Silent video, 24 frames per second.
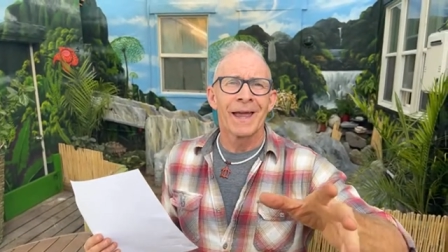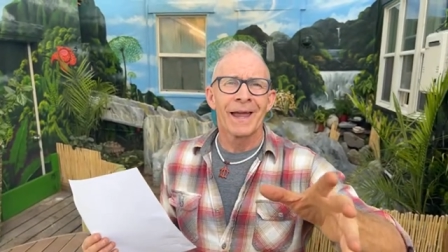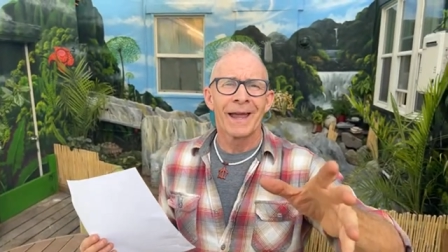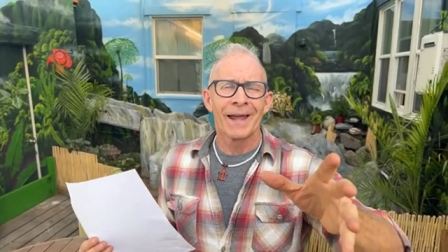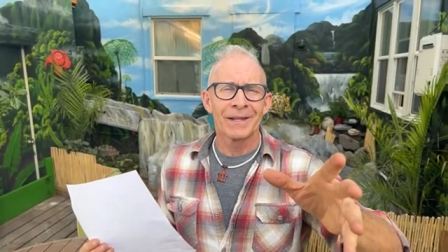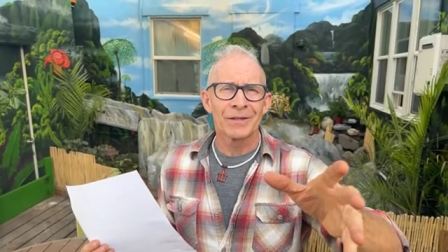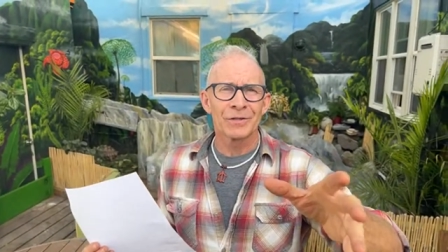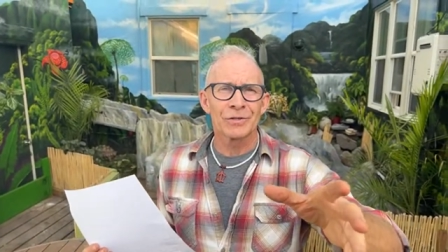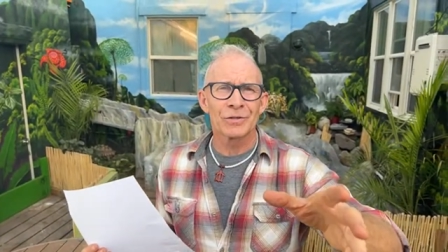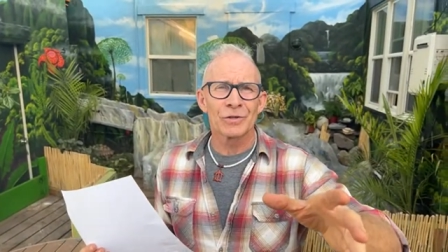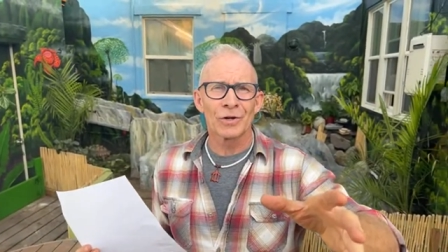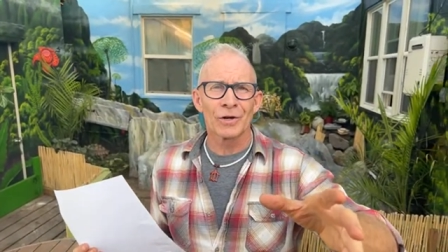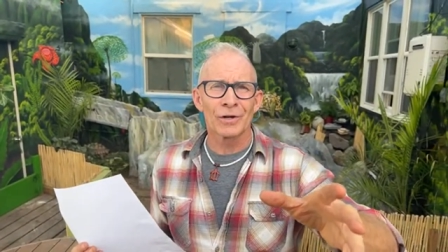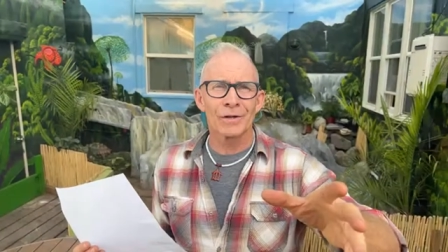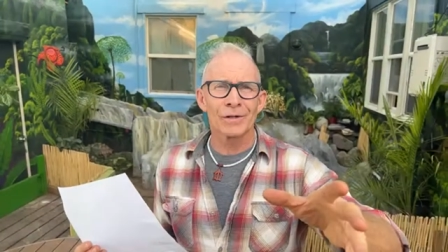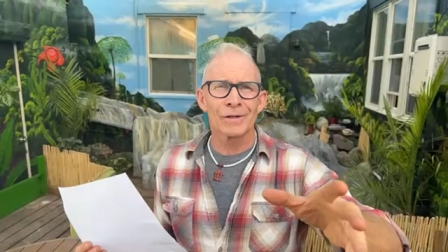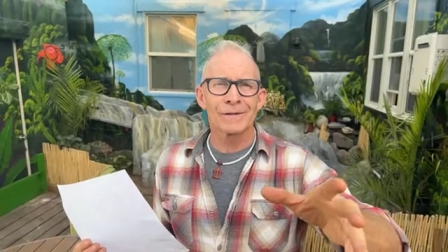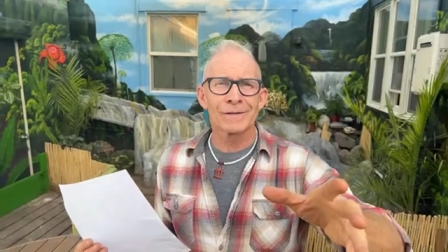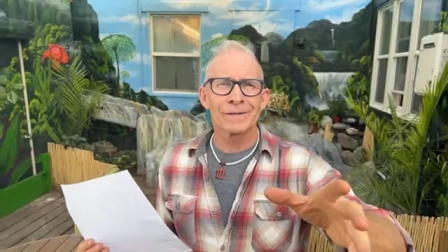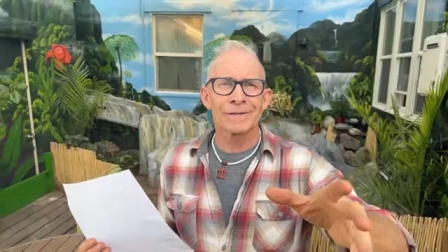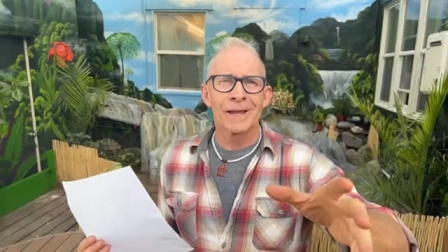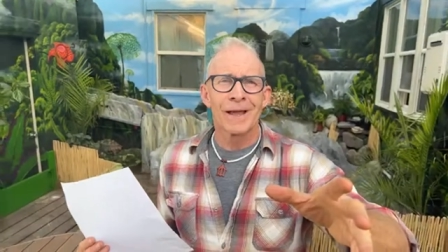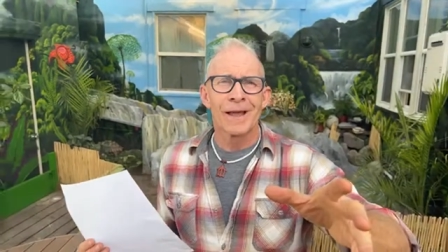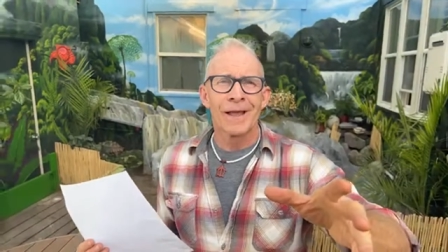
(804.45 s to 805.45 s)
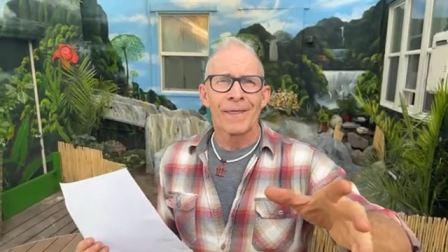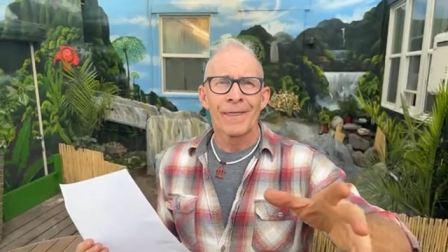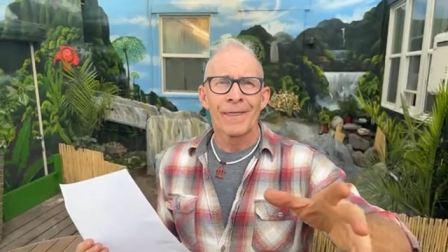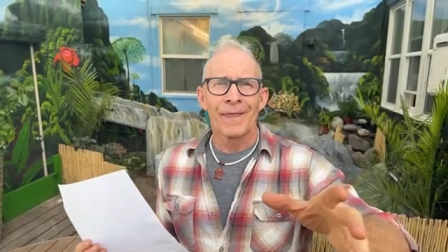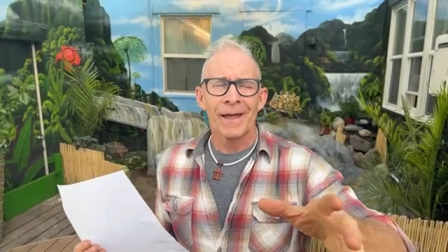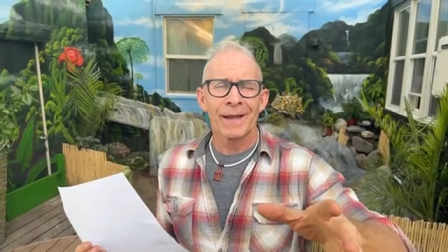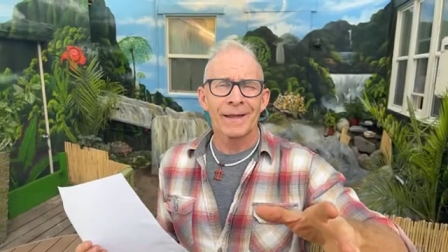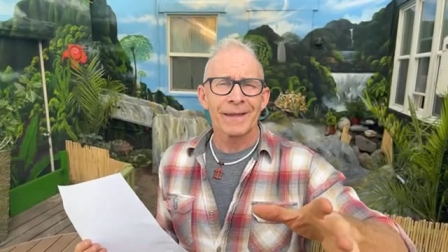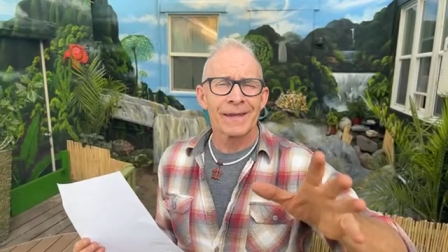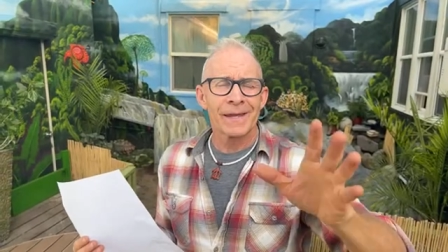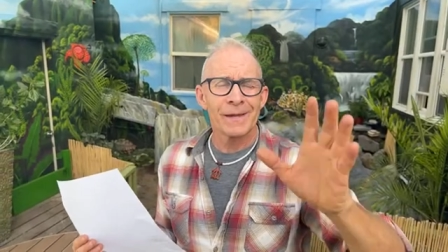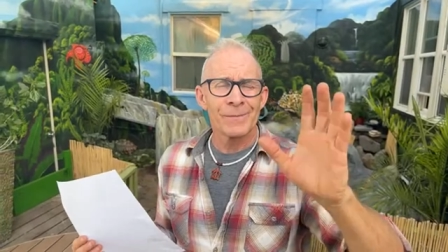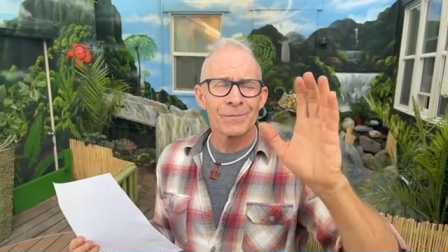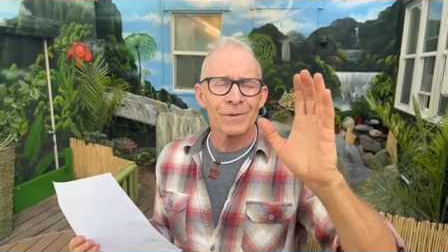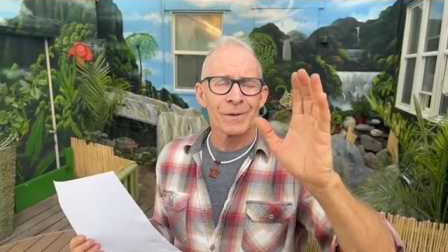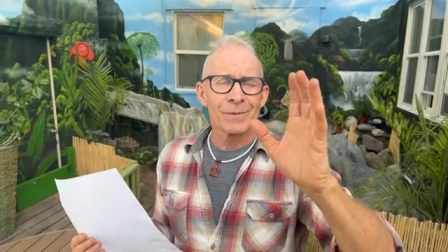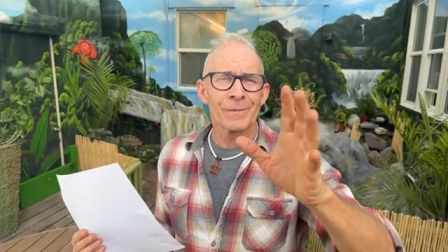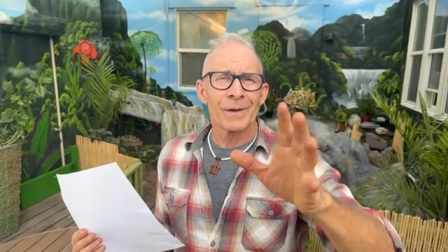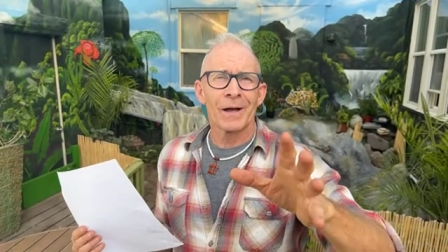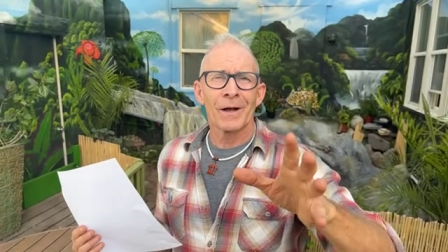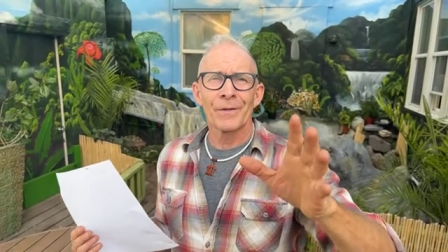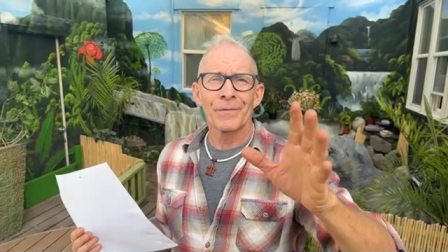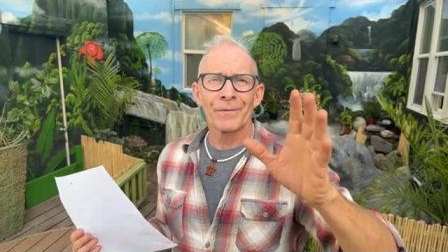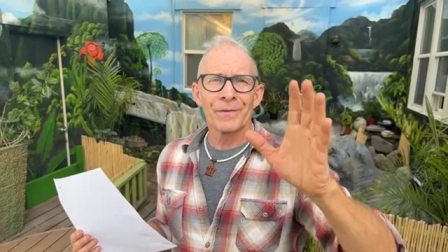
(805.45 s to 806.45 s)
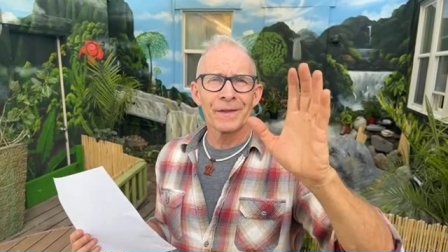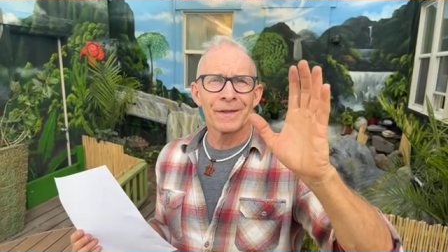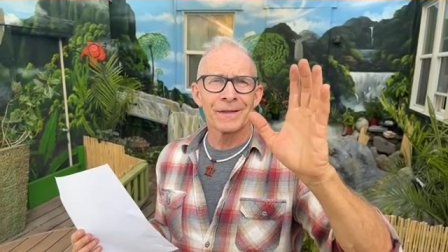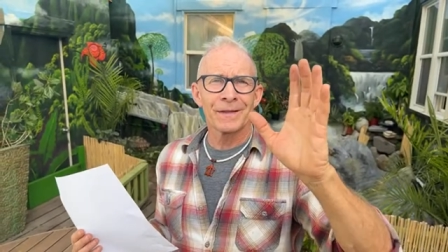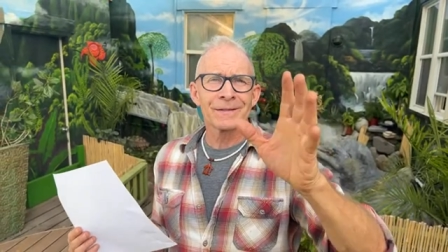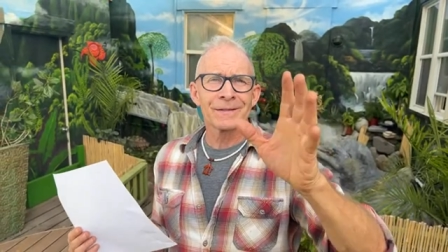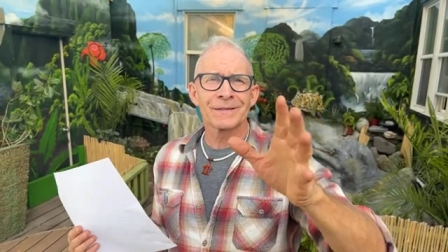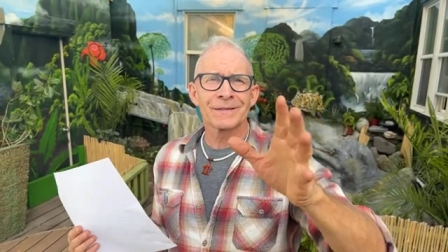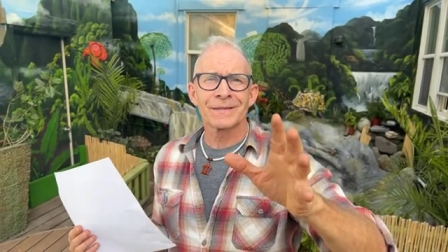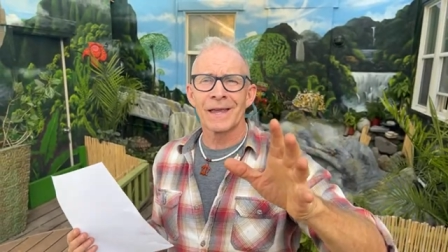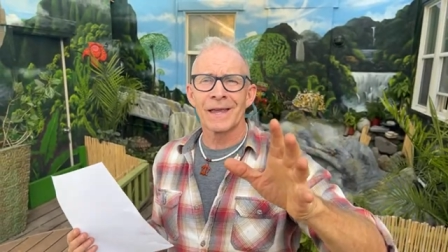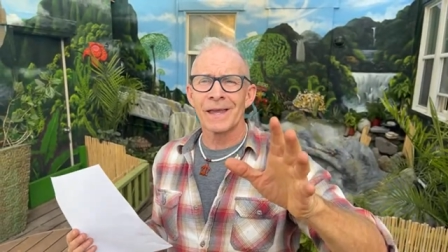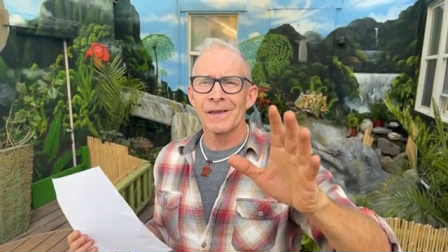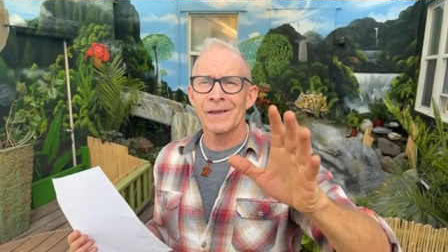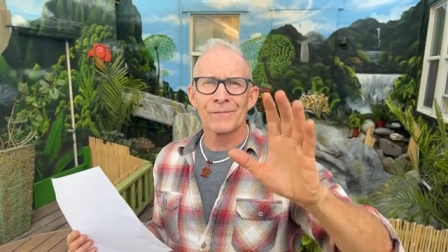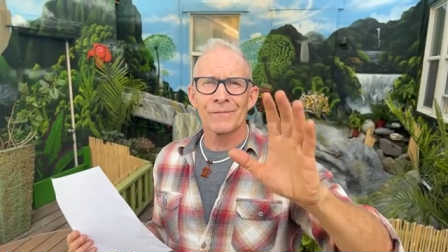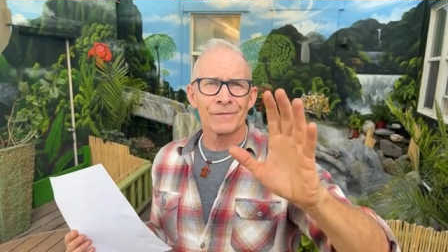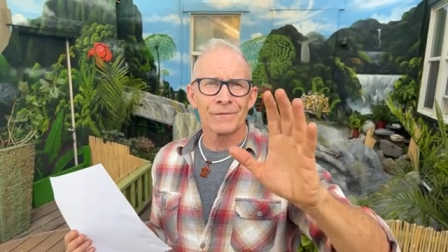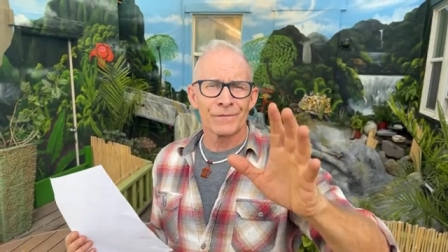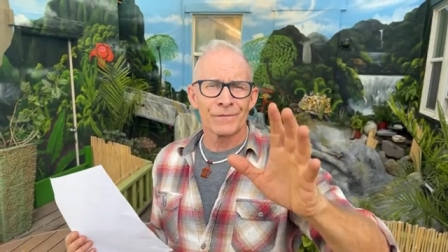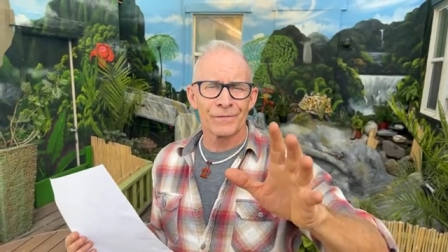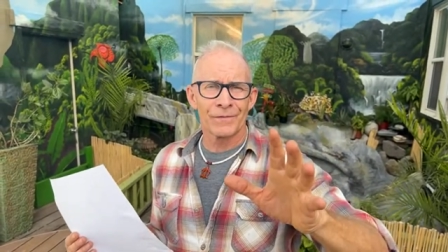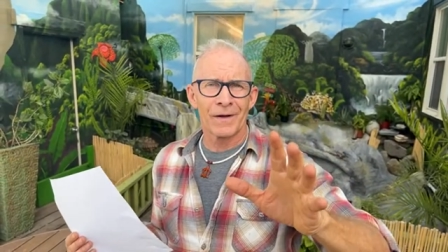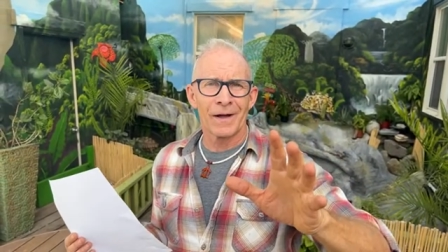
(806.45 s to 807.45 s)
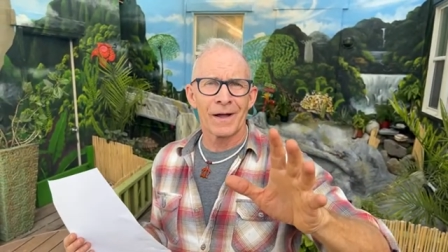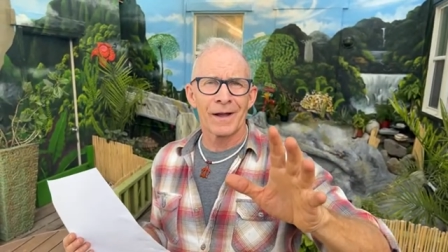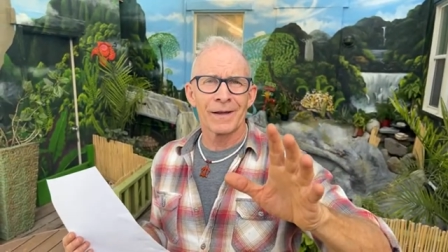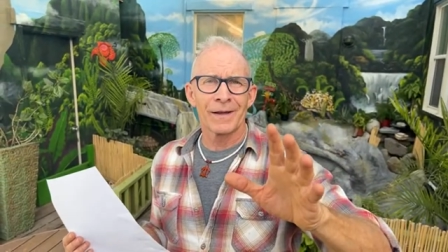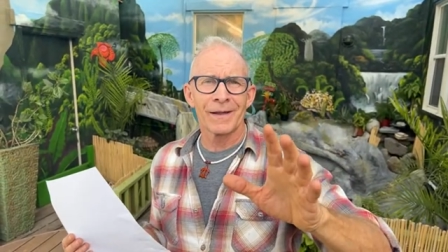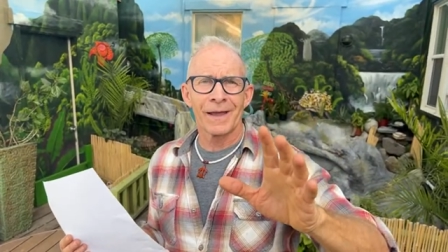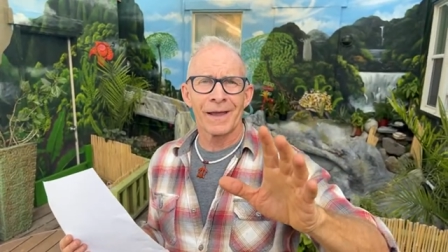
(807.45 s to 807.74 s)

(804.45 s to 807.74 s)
and turtles that keep them healthy and safe and fun,